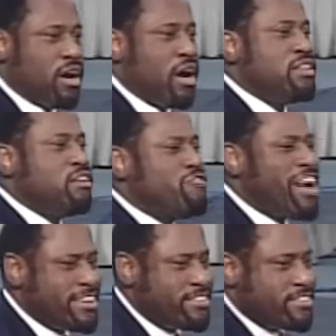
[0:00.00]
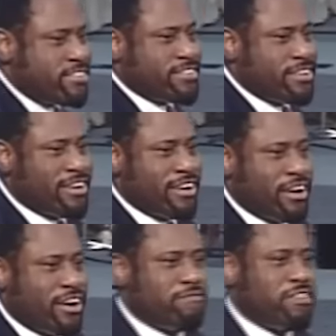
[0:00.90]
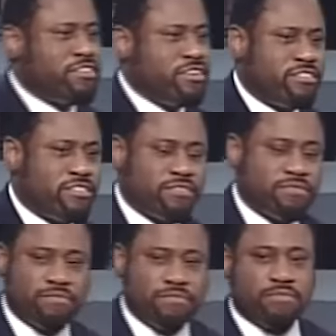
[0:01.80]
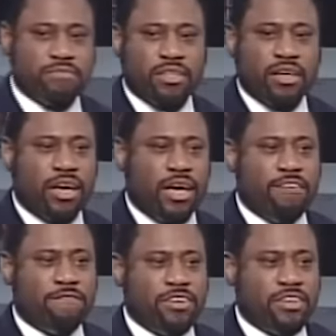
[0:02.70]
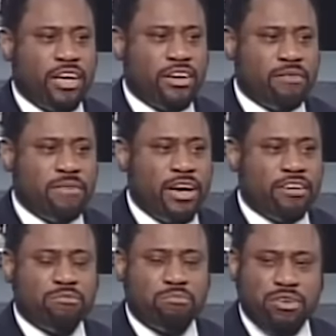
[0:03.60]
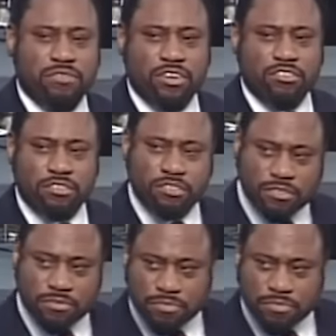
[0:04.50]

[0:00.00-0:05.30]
and the rights of the citizen. Every kingdom has privileges.